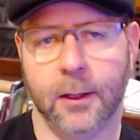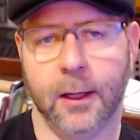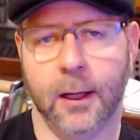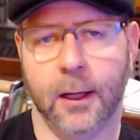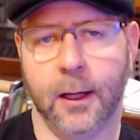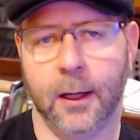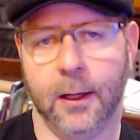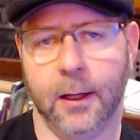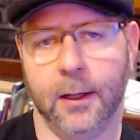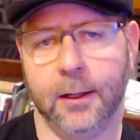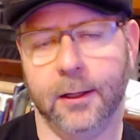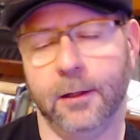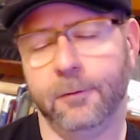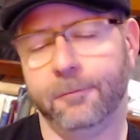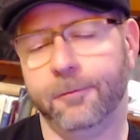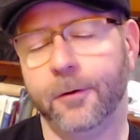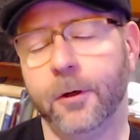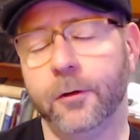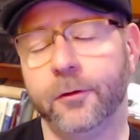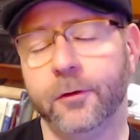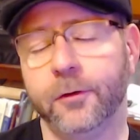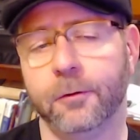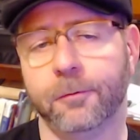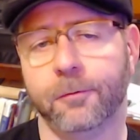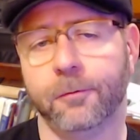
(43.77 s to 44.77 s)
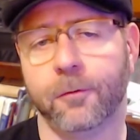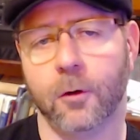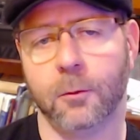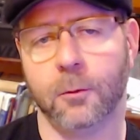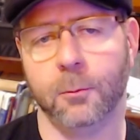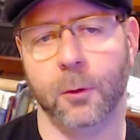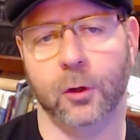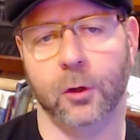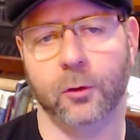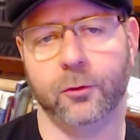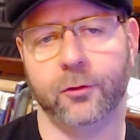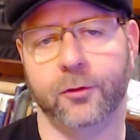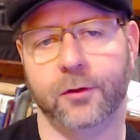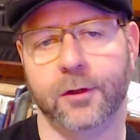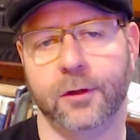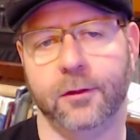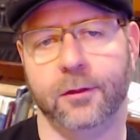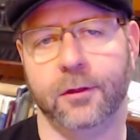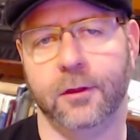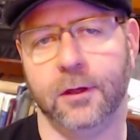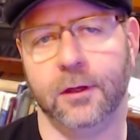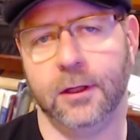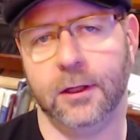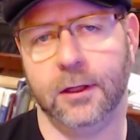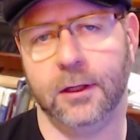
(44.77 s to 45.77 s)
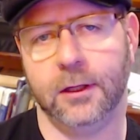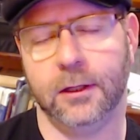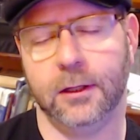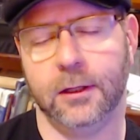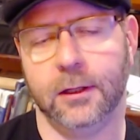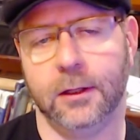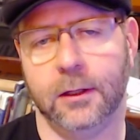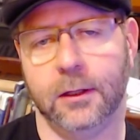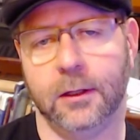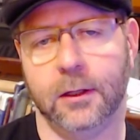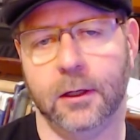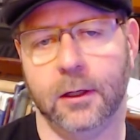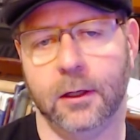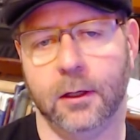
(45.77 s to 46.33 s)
And first and foremost, the